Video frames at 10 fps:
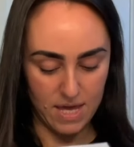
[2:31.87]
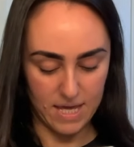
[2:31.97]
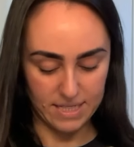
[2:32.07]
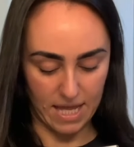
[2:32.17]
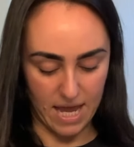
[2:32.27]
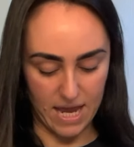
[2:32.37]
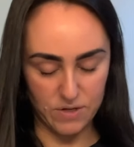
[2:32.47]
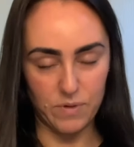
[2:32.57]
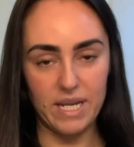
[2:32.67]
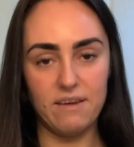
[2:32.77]
It's a hard
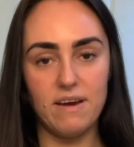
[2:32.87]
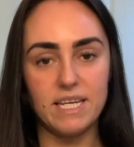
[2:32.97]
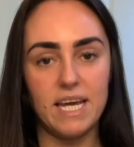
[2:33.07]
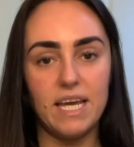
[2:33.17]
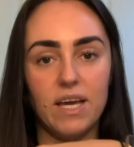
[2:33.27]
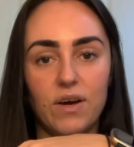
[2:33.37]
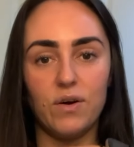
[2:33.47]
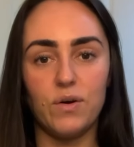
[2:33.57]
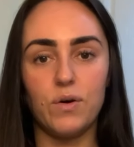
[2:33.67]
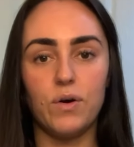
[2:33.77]
one, are you ready?
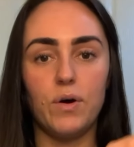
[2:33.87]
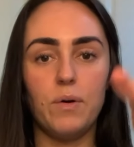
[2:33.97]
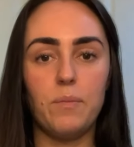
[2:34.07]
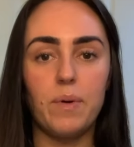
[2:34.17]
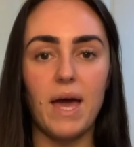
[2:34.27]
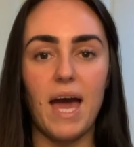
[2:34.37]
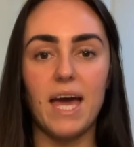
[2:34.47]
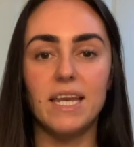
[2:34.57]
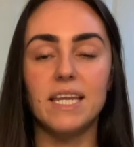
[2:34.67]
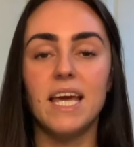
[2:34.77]
Up and